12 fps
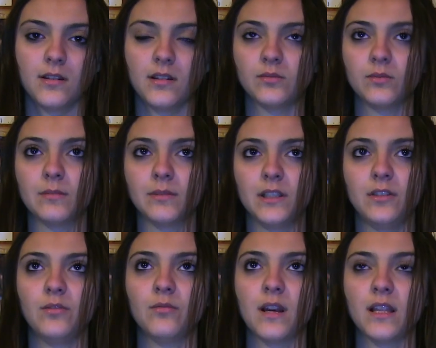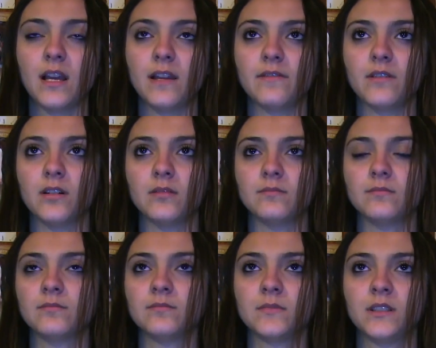That's what I'm going to do in my life.
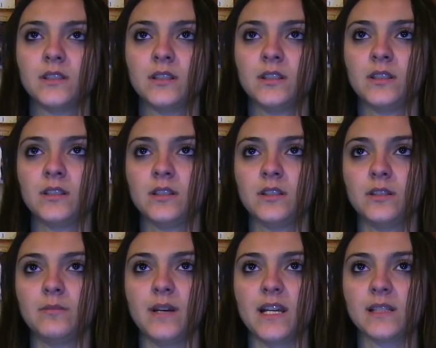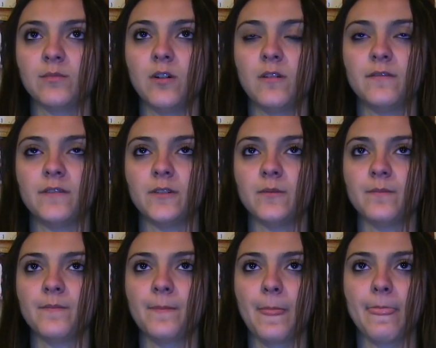Basketball, film.